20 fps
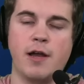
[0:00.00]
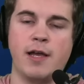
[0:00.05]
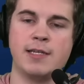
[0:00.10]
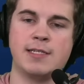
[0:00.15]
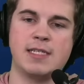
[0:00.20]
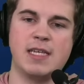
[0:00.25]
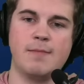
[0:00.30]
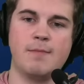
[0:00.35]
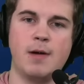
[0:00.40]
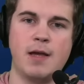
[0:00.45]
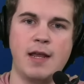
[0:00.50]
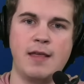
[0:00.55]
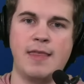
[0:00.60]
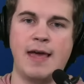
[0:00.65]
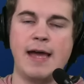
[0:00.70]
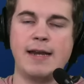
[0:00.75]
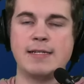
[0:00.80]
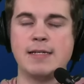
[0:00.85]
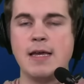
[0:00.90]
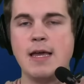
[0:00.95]
is somebody
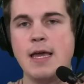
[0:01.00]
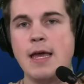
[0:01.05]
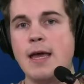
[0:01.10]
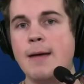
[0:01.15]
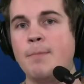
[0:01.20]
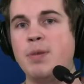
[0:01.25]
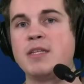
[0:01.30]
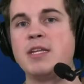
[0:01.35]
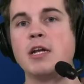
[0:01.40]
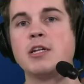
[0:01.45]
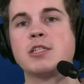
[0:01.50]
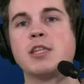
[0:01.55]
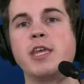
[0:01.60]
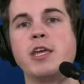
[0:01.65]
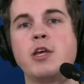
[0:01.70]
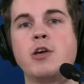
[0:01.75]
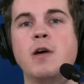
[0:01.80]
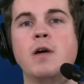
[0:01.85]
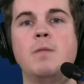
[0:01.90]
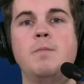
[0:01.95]
that potentially
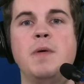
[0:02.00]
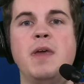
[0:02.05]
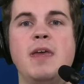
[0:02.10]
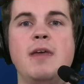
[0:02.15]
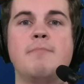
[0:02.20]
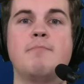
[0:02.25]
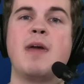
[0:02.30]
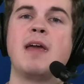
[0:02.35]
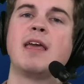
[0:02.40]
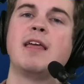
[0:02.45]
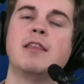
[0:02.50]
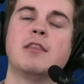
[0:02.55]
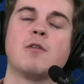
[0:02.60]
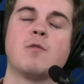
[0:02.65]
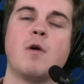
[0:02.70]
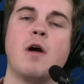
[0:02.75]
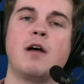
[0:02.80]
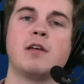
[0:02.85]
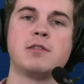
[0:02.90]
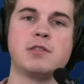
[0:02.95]
could be making the
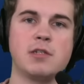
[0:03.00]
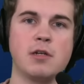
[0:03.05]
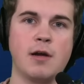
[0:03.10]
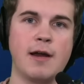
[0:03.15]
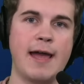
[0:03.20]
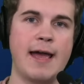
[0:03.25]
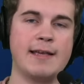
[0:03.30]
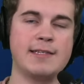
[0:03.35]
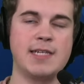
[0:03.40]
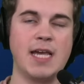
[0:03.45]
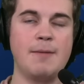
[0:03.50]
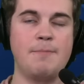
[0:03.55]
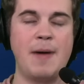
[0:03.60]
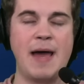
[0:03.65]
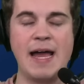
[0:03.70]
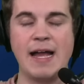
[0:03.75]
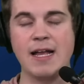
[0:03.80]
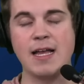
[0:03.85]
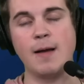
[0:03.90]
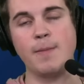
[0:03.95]
roster as a
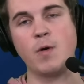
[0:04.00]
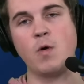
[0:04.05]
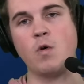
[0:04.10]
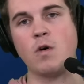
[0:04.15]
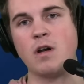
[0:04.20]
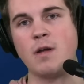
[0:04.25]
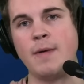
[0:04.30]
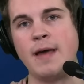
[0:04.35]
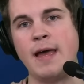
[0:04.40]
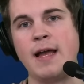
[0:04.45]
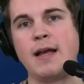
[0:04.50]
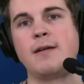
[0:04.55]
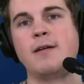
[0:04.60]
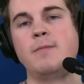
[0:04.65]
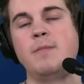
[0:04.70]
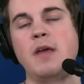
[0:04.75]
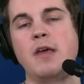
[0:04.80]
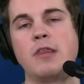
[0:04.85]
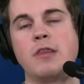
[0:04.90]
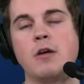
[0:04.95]
backup cornerback, could
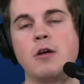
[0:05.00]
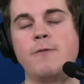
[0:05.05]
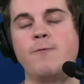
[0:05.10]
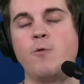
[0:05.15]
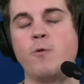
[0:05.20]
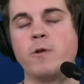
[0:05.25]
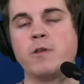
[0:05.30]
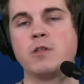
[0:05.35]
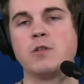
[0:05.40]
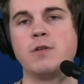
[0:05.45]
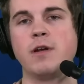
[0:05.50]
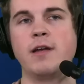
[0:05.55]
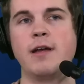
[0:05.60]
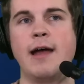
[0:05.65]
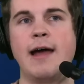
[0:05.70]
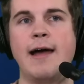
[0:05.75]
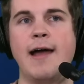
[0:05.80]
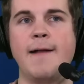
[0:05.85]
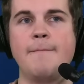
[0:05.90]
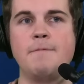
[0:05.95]
be a third, fourth string
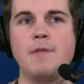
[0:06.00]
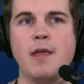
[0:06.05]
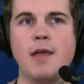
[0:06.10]
guy.